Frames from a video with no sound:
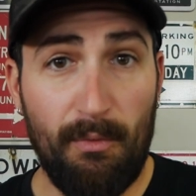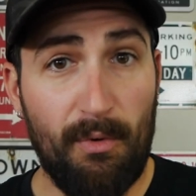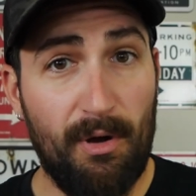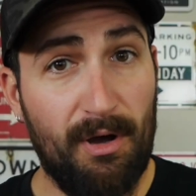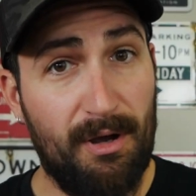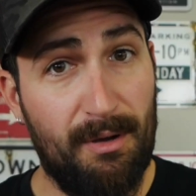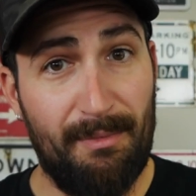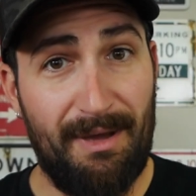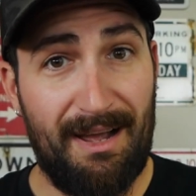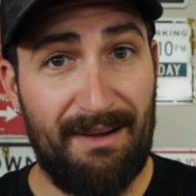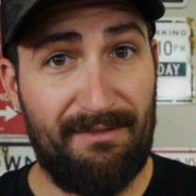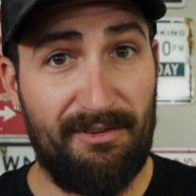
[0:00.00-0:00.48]

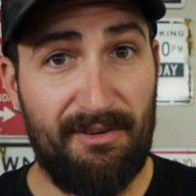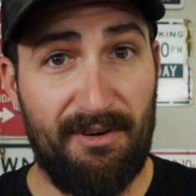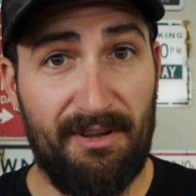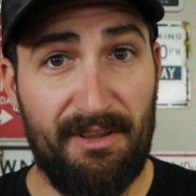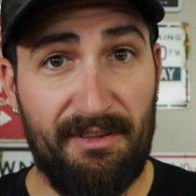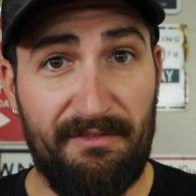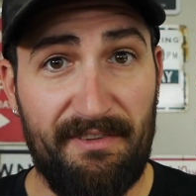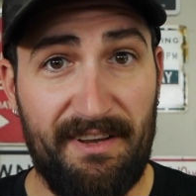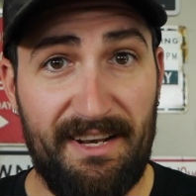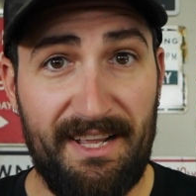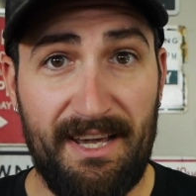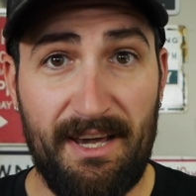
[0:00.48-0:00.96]
welcome back for another
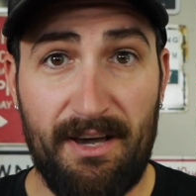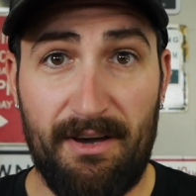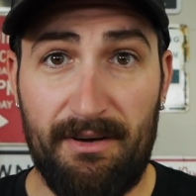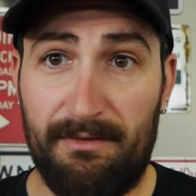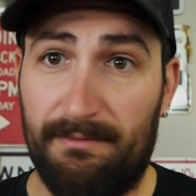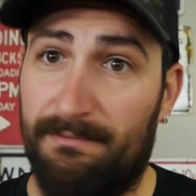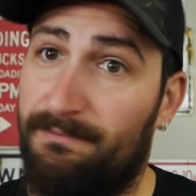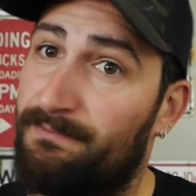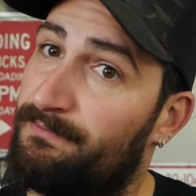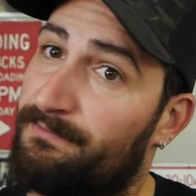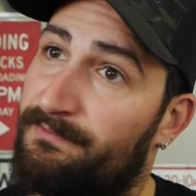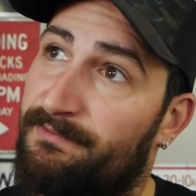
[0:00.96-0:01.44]
video.
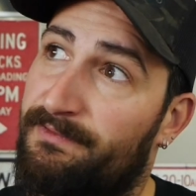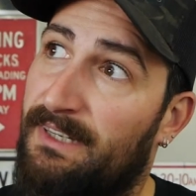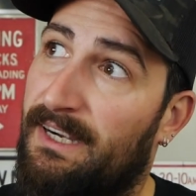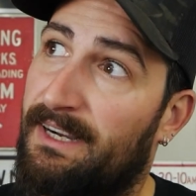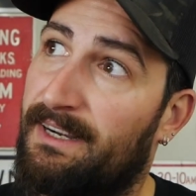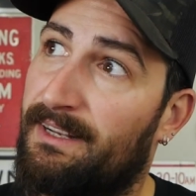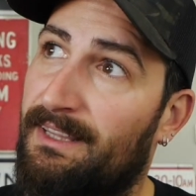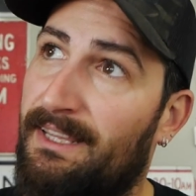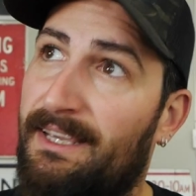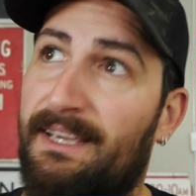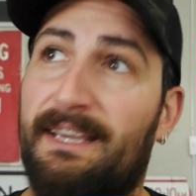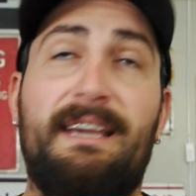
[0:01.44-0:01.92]

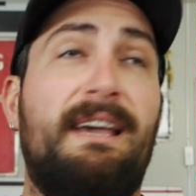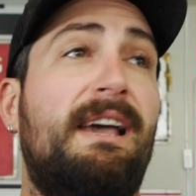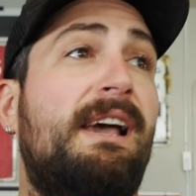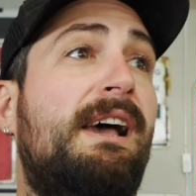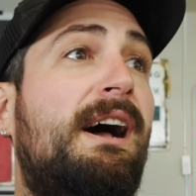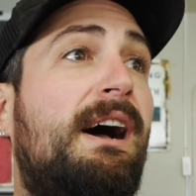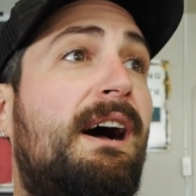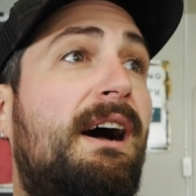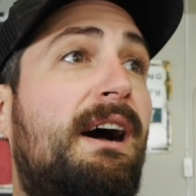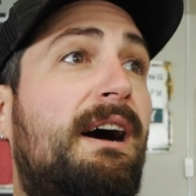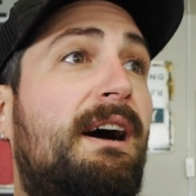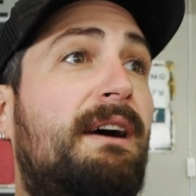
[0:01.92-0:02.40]
Finally,
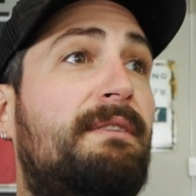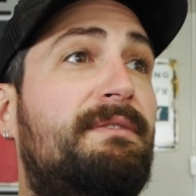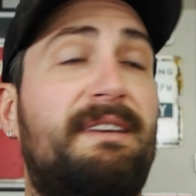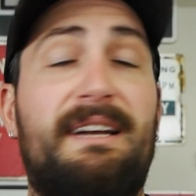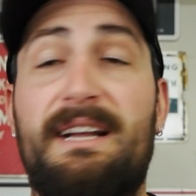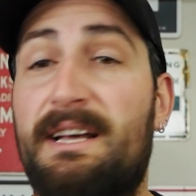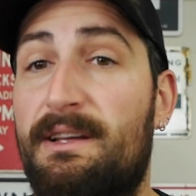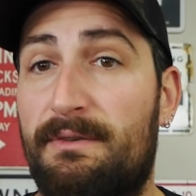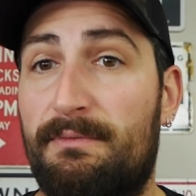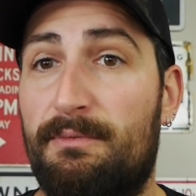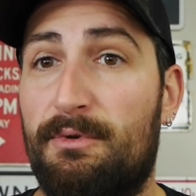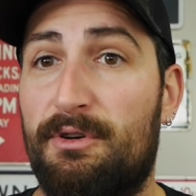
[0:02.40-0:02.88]

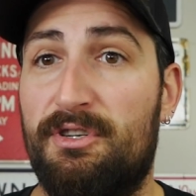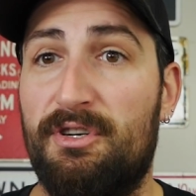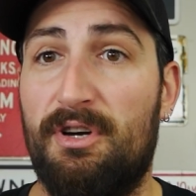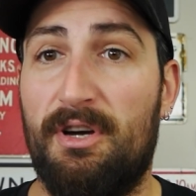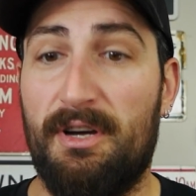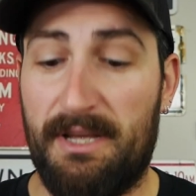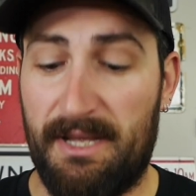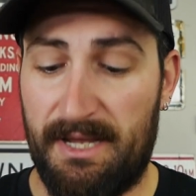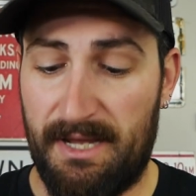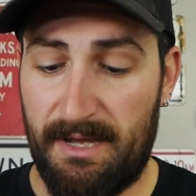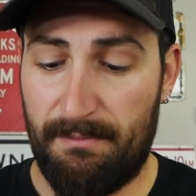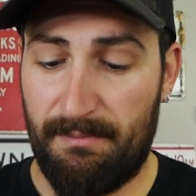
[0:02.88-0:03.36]
today we're
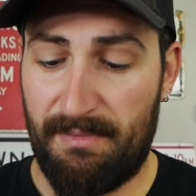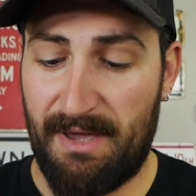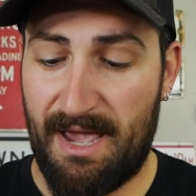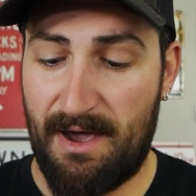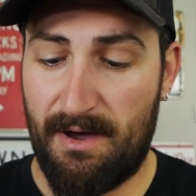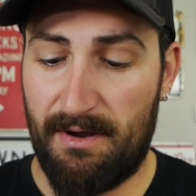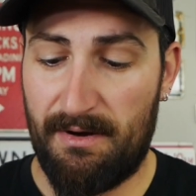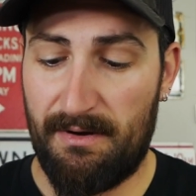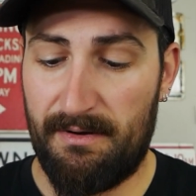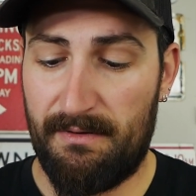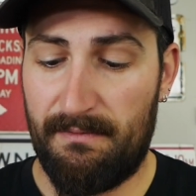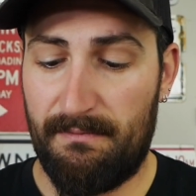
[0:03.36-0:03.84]
talking
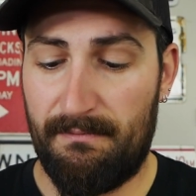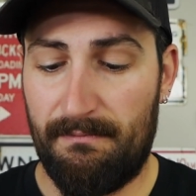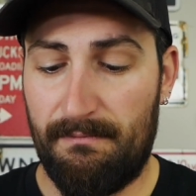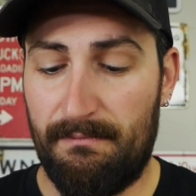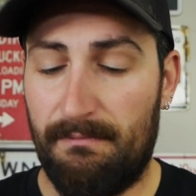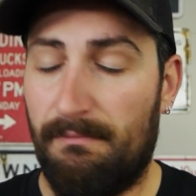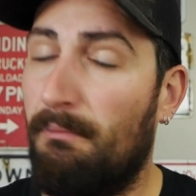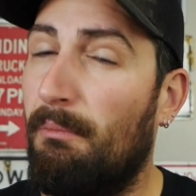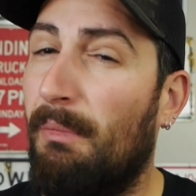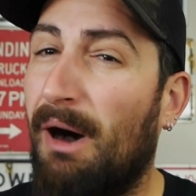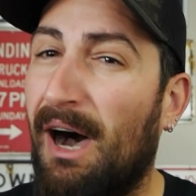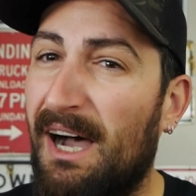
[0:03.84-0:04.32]
about
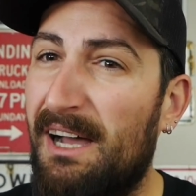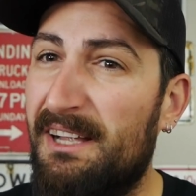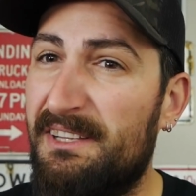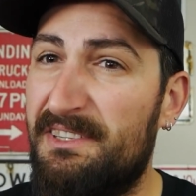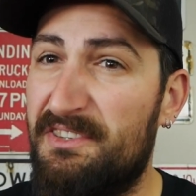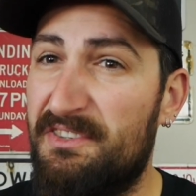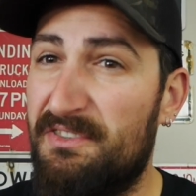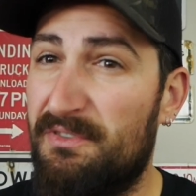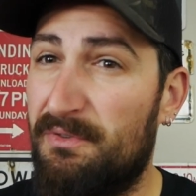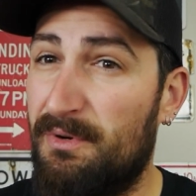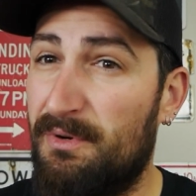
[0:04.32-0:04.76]
mods or